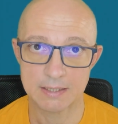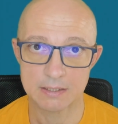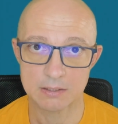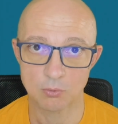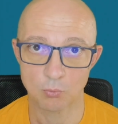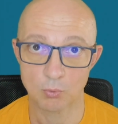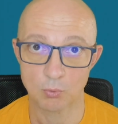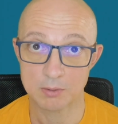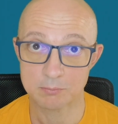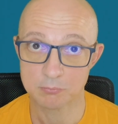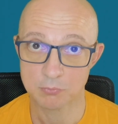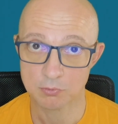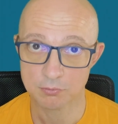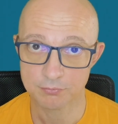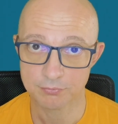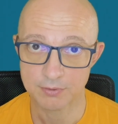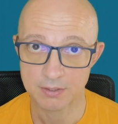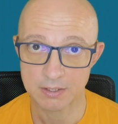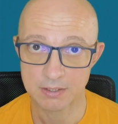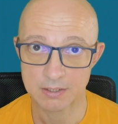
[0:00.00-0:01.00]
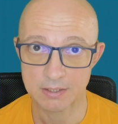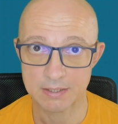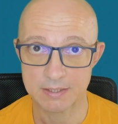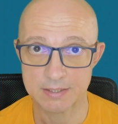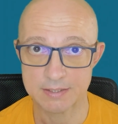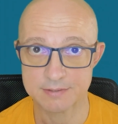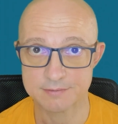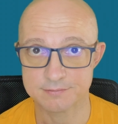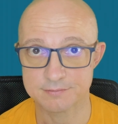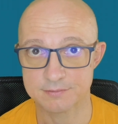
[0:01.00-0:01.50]
One more thing
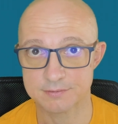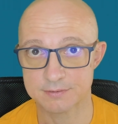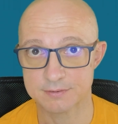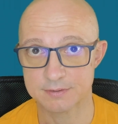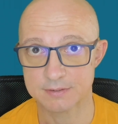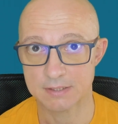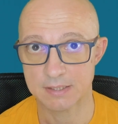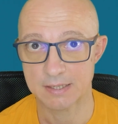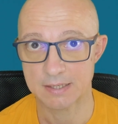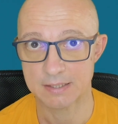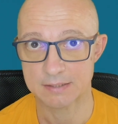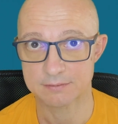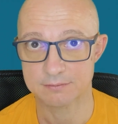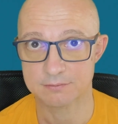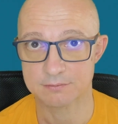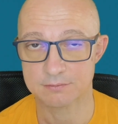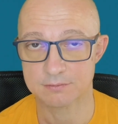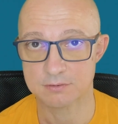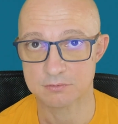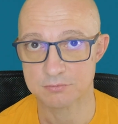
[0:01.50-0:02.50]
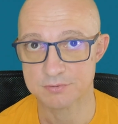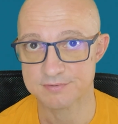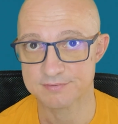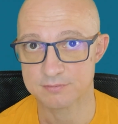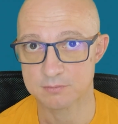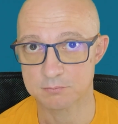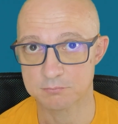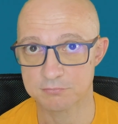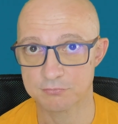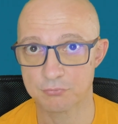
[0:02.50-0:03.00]
is that there is
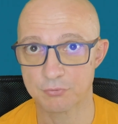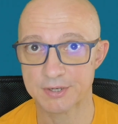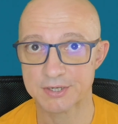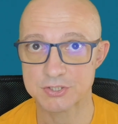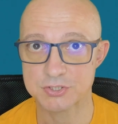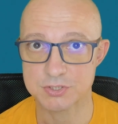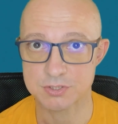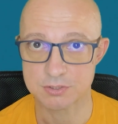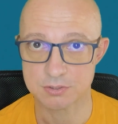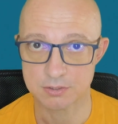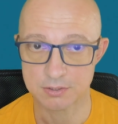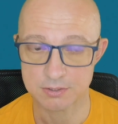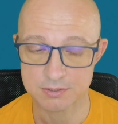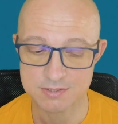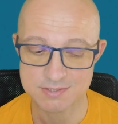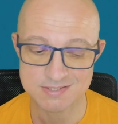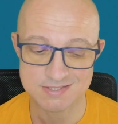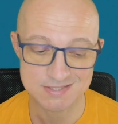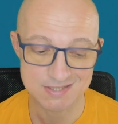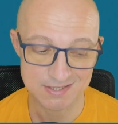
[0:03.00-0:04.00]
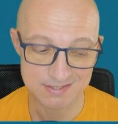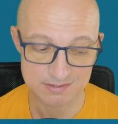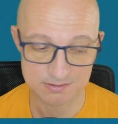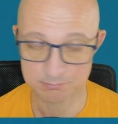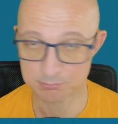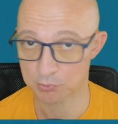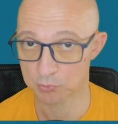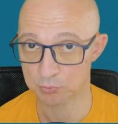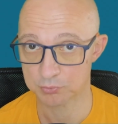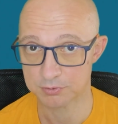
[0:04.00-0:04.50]
some friction inside the
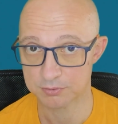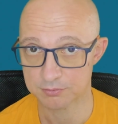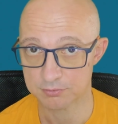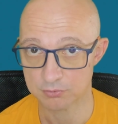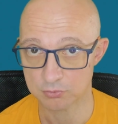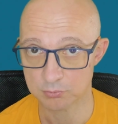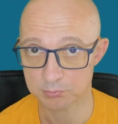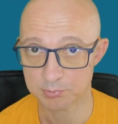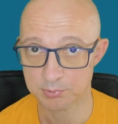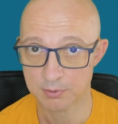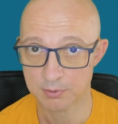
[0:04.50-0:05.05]
Bowden tube,